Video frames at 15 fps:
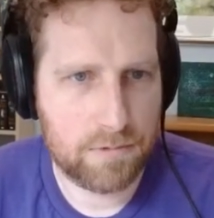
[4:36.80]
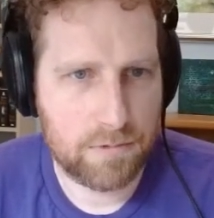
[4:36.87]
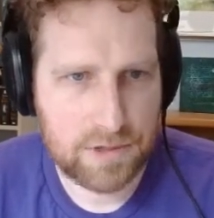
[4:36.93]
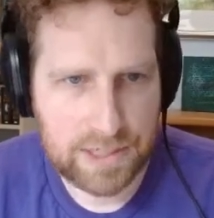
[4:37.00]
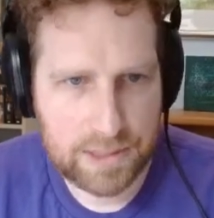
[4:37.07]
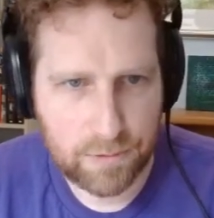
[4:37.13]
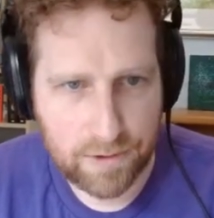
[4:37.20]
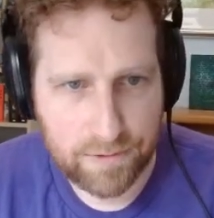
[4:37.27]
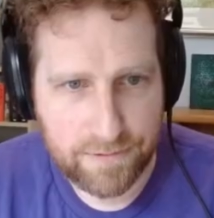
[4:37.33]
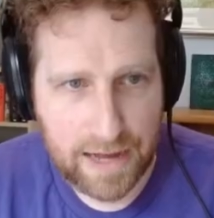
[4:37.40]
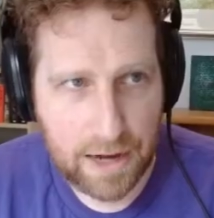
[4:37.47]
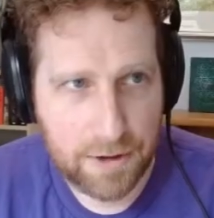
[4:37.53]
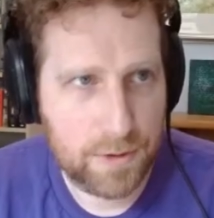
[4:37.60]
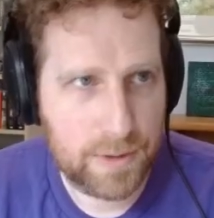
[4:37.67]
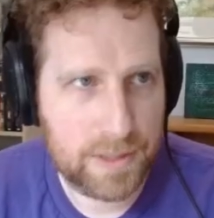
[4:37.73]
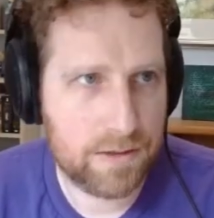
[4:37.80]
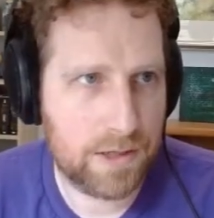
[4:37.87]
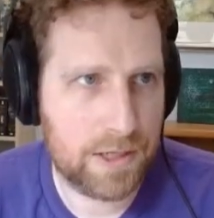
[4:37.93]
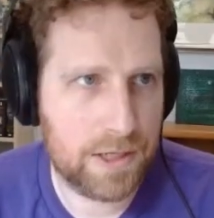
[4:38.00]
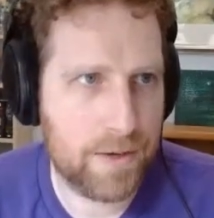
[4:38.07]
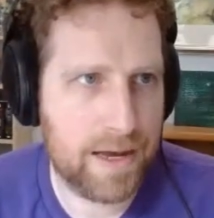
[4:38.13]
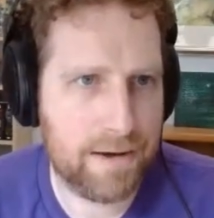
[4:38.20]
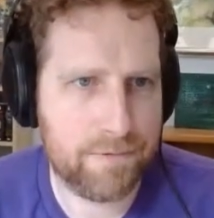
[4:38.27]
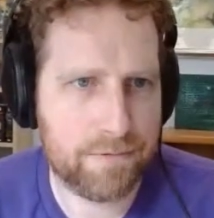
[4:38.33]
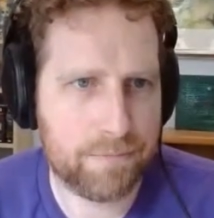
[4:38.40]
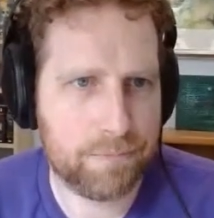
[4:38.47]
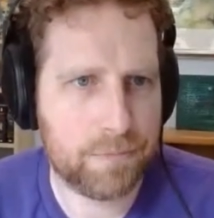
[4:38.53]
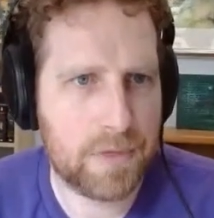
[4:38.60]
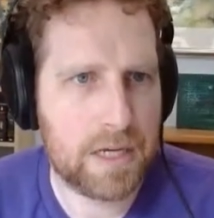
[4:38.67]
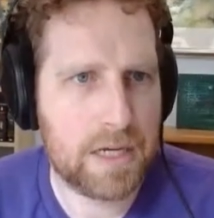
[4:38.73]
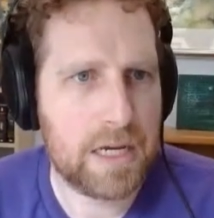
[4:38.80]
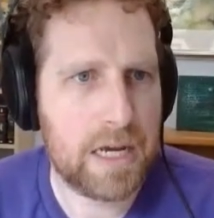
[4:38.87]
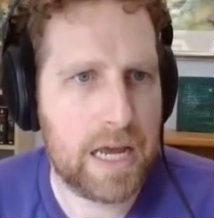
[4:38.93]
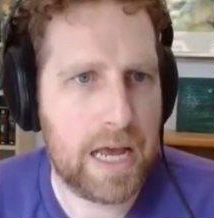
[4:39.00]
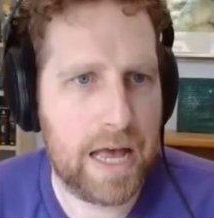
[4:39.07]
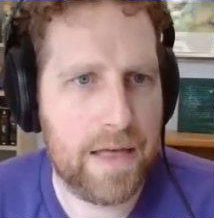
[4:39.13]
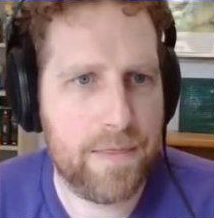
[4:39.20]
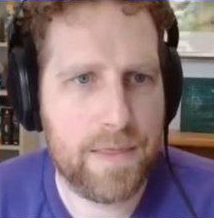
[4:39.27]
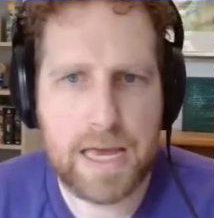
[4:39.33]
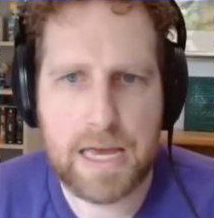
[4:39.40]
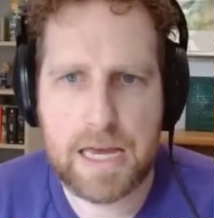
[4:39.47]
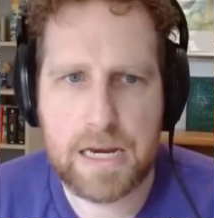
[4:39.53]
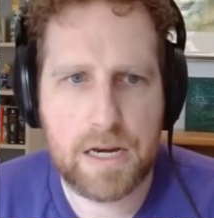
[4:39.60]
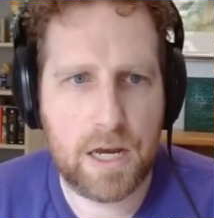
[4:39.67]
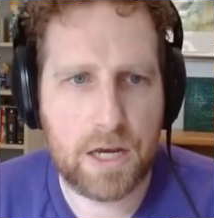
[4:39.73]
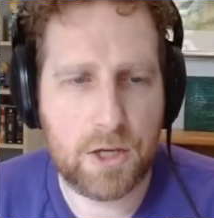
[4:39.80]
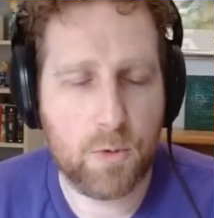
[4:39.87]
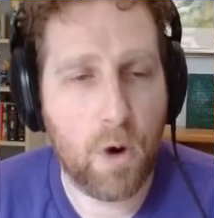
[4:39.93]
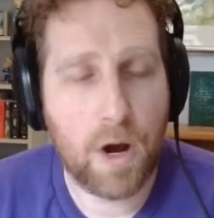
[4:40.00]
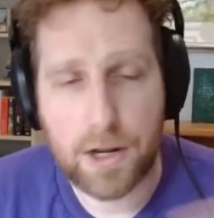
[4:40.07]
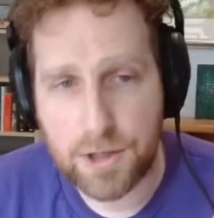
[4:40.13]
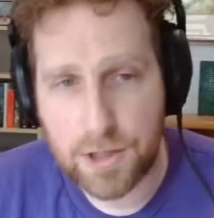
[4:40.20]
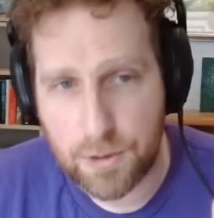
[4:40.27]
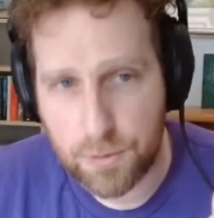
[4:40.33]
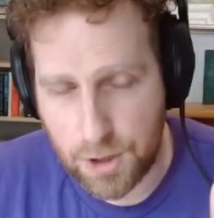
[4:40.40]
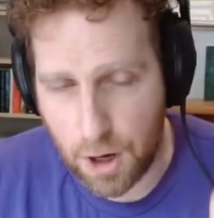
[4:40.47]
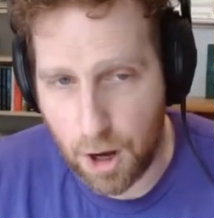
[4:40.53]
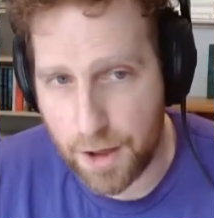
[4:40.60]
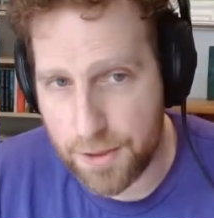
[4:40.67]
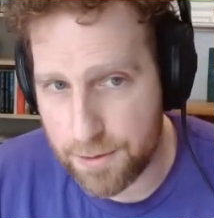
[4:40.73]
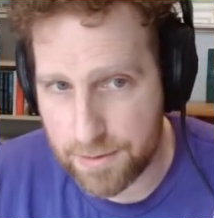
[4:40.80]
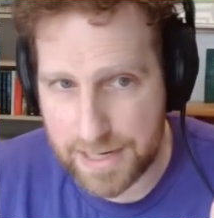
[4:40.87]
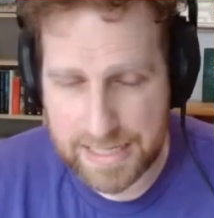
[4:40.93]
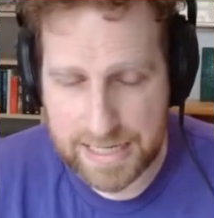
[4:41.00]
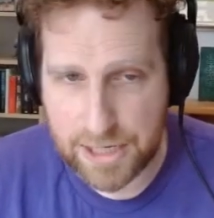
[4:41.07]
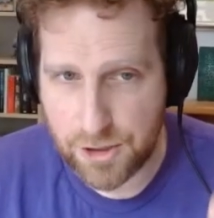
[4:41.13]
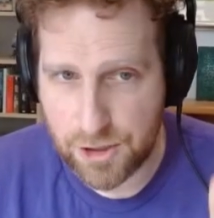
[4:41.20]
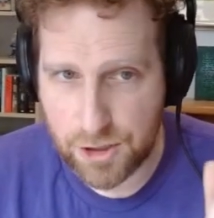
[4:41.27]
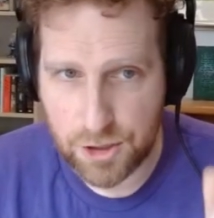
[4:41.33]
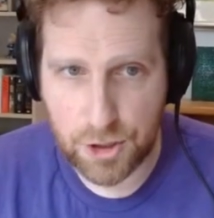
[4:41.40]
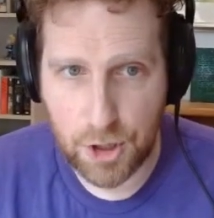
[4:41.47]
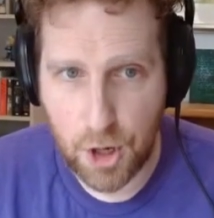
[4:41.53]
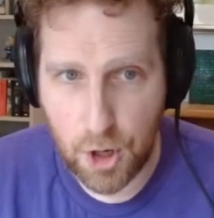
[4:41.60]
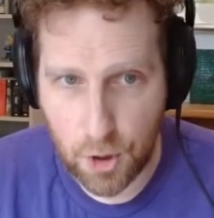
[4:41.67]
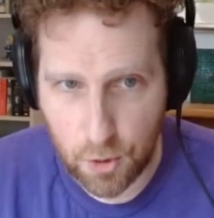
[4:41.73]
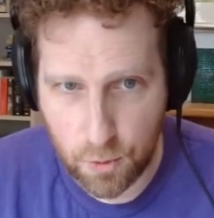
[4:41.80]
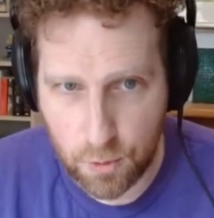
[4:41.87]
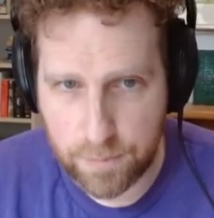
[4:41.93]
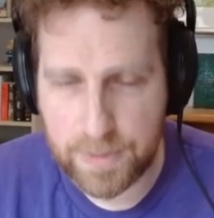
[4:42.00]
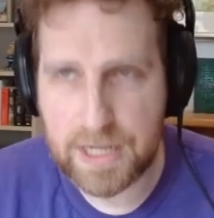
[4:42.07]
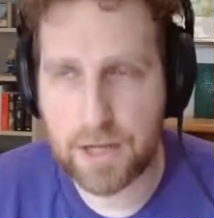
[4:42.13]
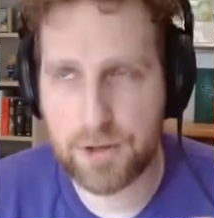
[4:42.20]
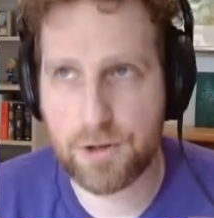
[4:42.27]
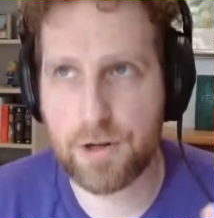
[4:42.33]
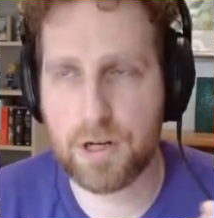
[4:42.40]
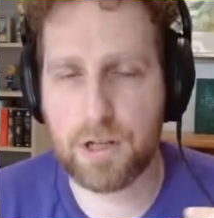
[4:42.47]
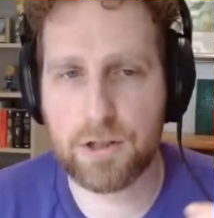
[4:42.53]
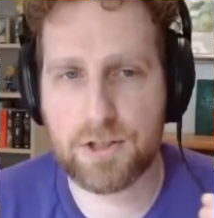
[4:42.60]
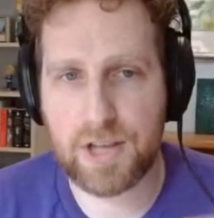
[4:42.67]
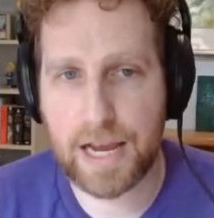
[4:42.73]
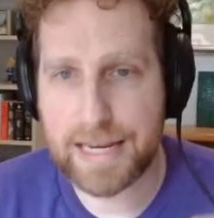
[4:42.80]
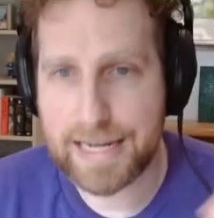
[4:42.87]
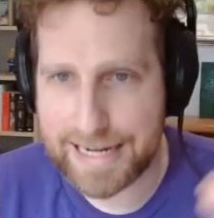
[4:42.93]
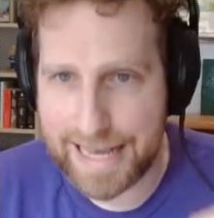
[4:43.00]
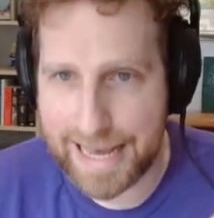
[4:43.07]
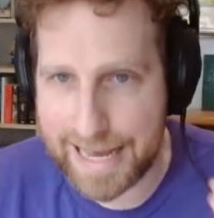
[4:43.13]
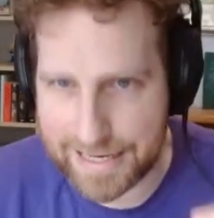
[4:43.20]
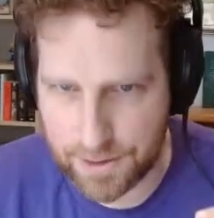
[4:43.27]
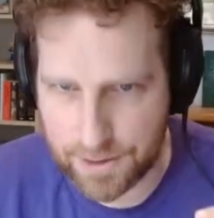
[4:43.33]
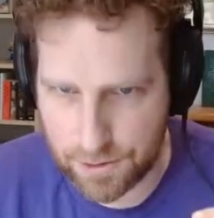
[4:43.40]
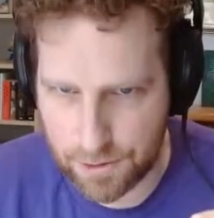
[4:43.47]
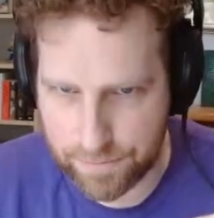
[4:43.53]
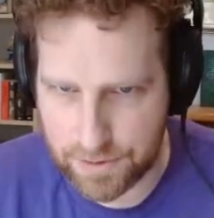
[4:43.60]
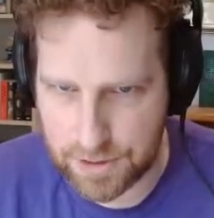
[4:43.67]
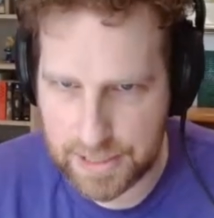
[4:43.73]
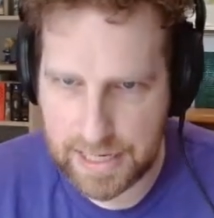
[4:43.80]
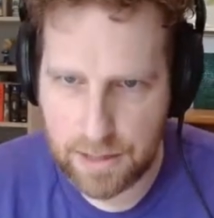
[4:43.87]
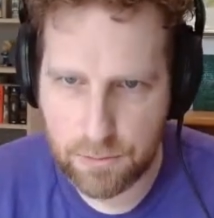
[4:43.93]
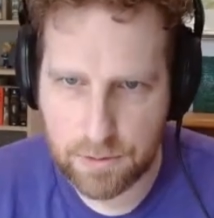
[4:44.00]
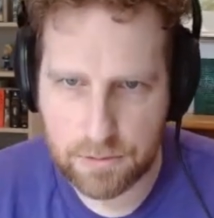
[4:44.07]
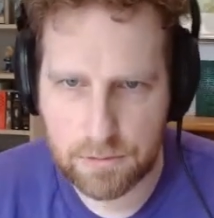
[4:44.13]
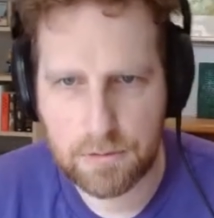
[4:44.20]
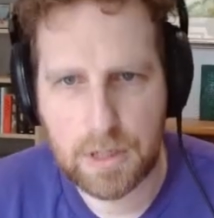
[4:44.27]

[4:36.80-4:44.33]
secret value here that you have. And then you want to use authorization code because you're going to sign in as a service account.